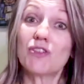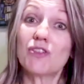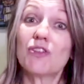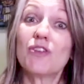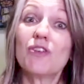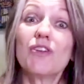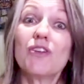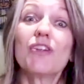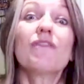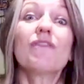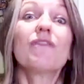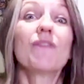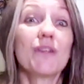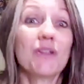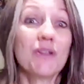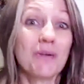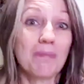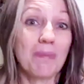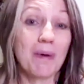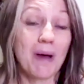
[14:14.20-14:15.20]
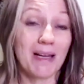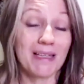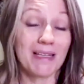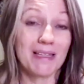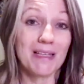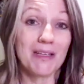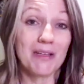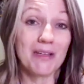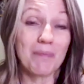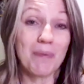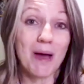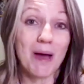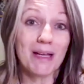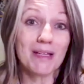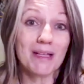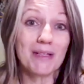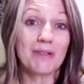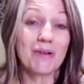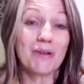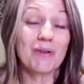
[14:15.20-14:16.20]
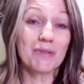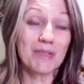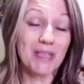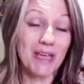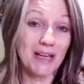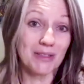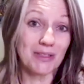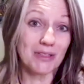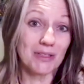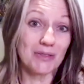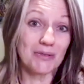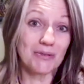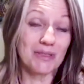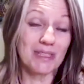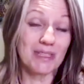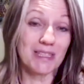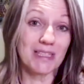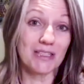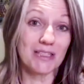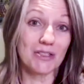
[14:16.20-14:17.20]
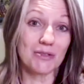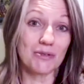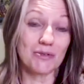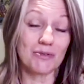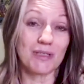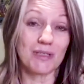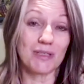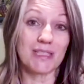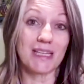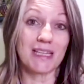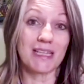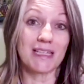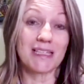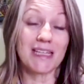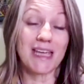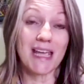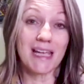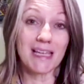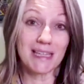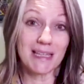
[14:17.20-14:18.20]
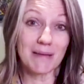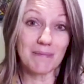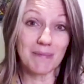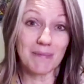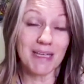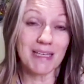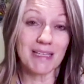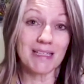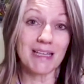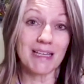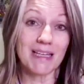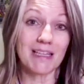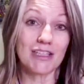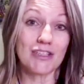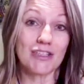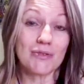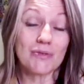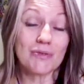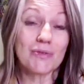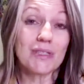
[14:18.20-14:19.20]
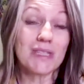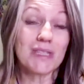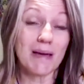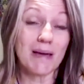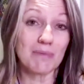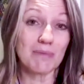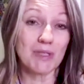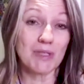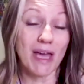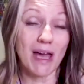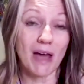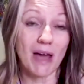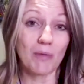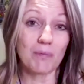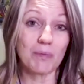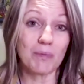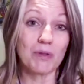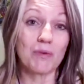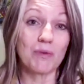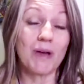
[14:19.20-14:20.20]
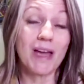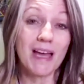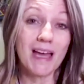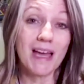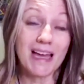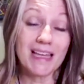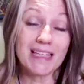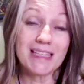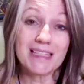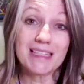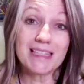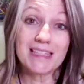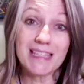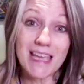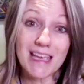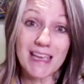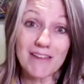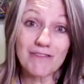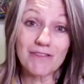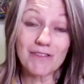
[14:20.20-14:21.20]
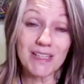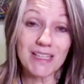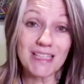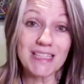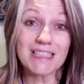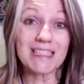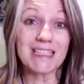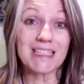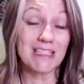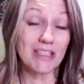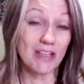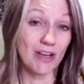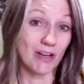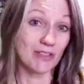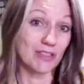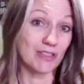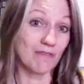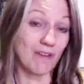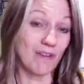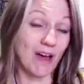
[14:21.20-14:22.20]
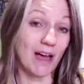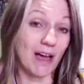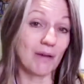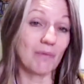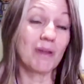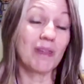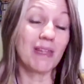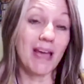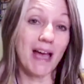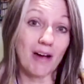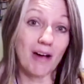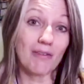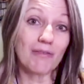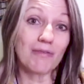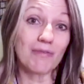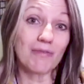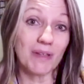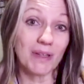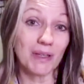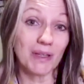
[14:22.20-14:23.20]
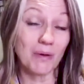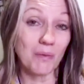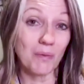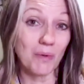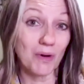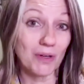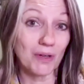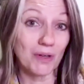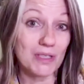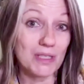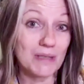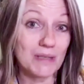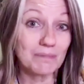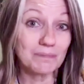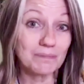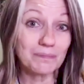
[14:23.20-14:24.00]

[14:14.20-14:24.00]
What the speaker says: good for your body, that your body knows how to use these nutrients and take them in and use them to help you safely detoxify without feeling worse.